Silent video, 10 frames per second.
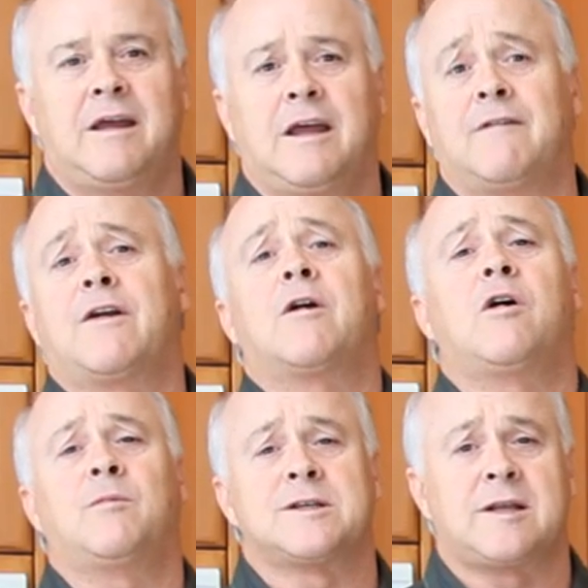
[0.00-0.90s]
If your
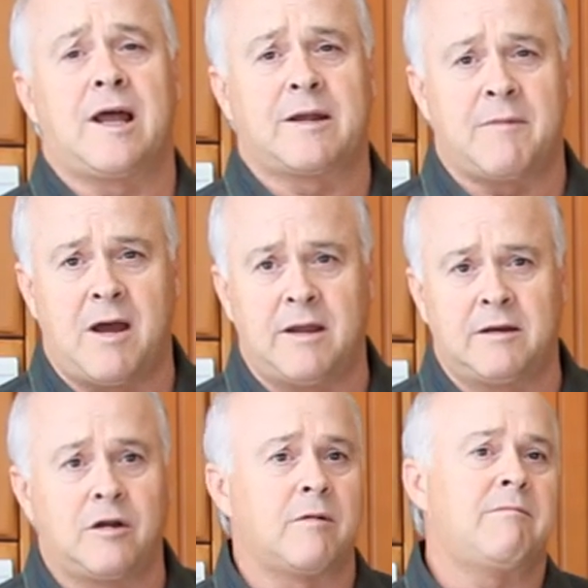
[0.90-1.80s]
home is like mine,
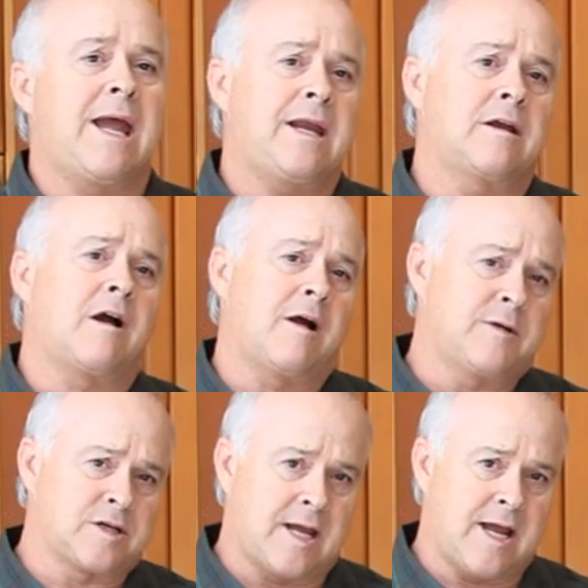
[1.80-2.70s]
your main
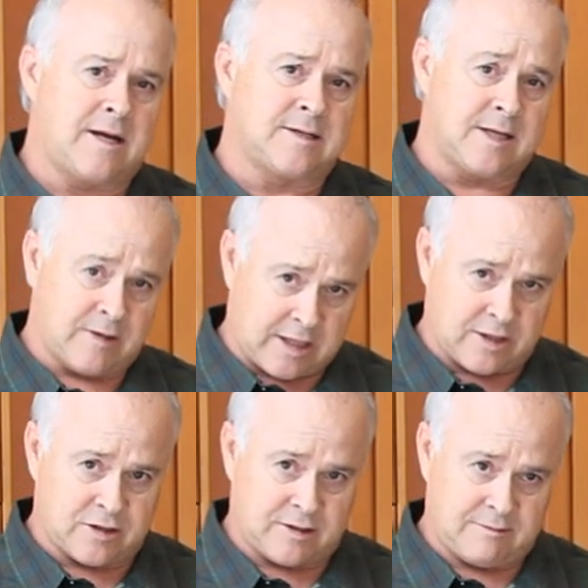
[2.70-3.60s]
garbage can is in the
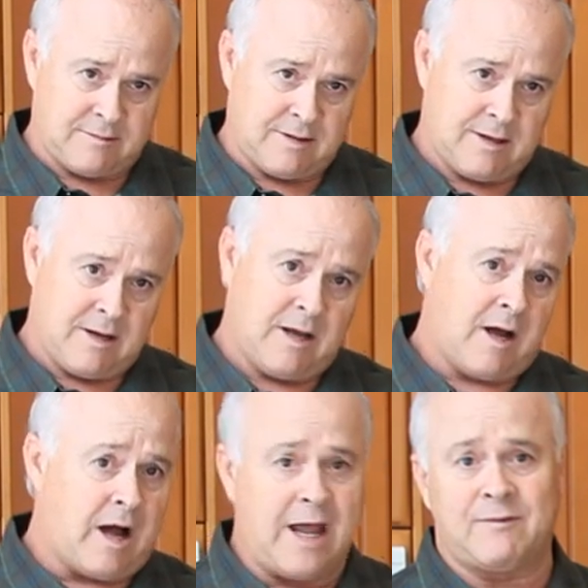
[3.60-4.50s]
kitchen.
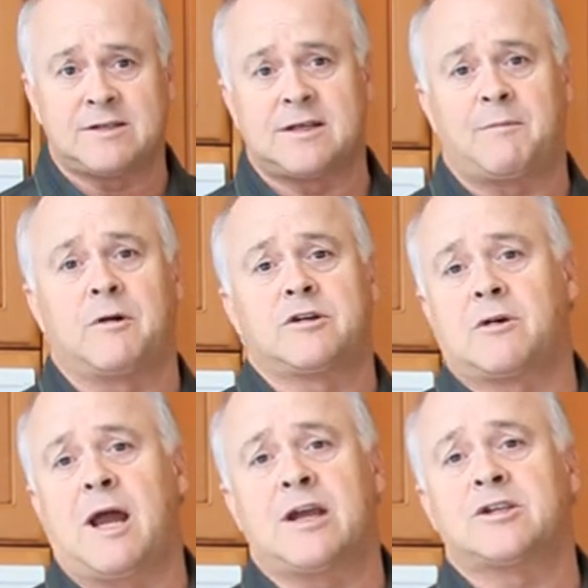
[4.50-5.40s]
I have a separate
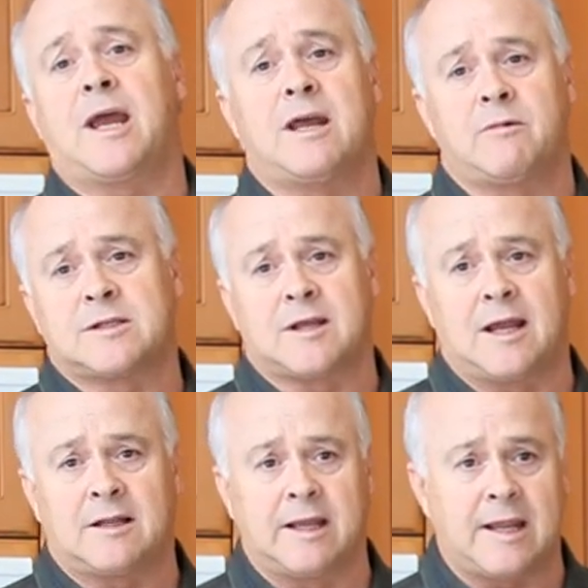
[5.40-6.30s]
trash and
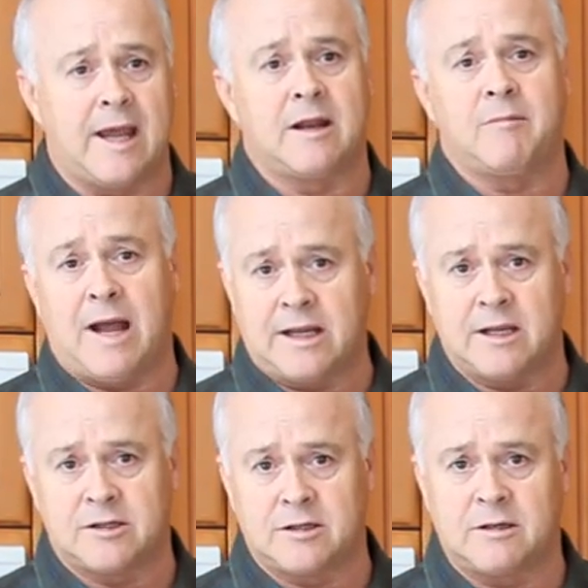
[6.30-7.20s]
recycling can in my
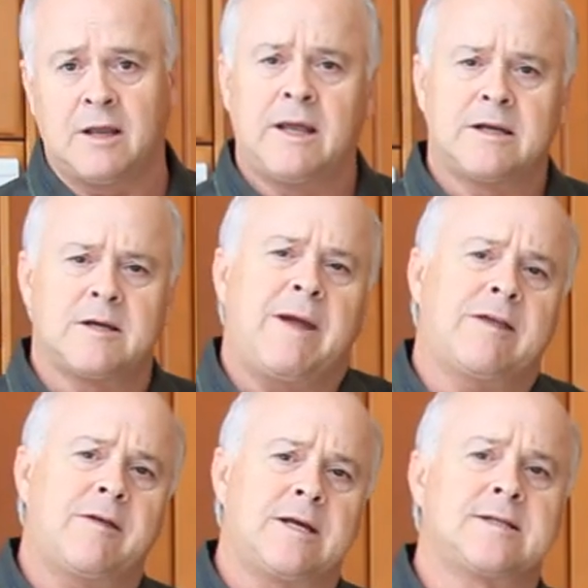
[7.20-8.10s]
kitchen to
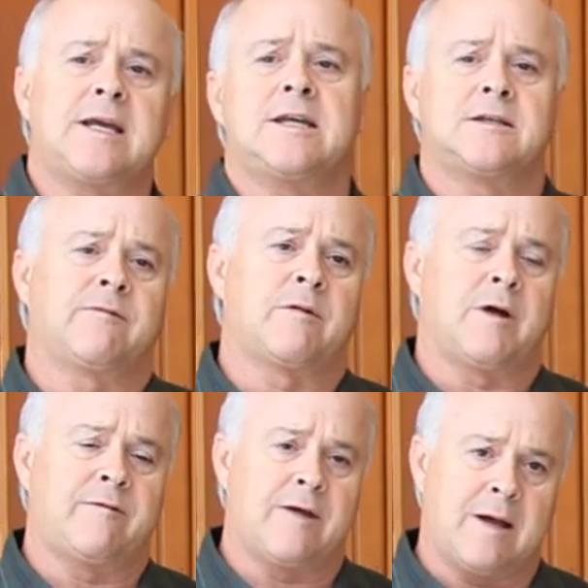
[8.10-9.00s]
make things easy for
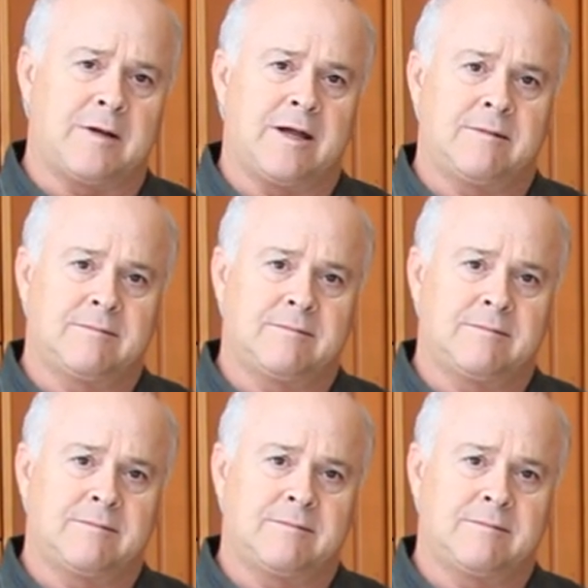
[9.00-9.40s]
my family.